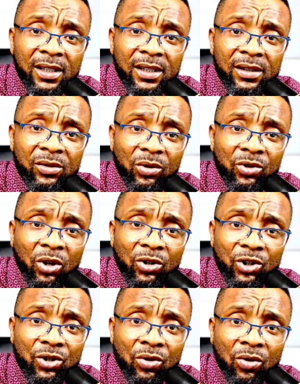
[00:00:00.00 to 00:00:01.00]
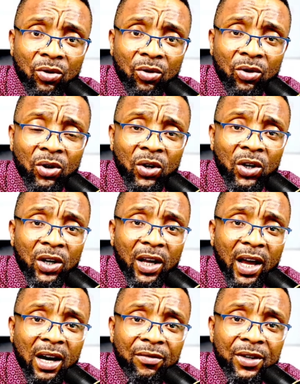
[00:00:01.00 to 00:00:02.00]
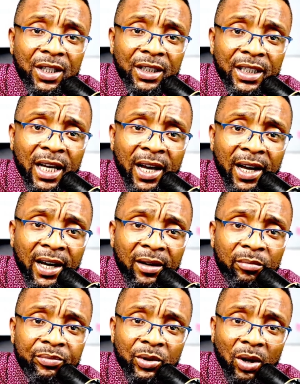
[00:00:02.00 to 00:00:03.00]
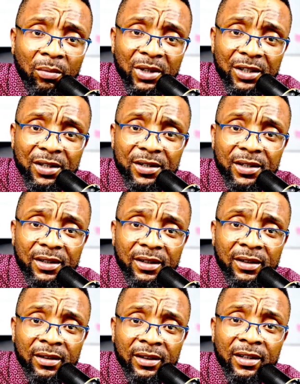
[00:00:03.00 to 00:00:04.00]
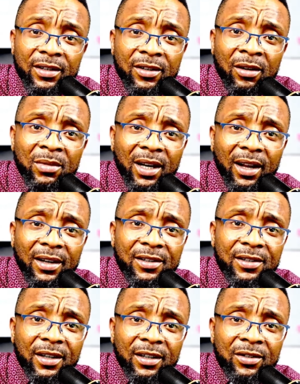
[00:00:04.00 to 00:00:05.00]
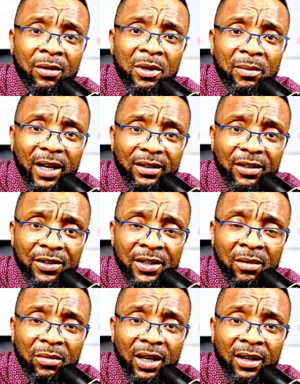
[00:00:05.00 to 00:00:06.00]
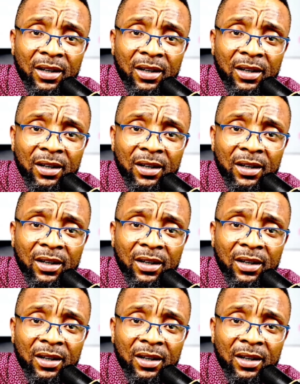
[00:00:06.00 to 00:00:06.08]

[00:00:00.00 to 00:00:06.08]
to turn to every year promise. It's coming next year. It's coming by December.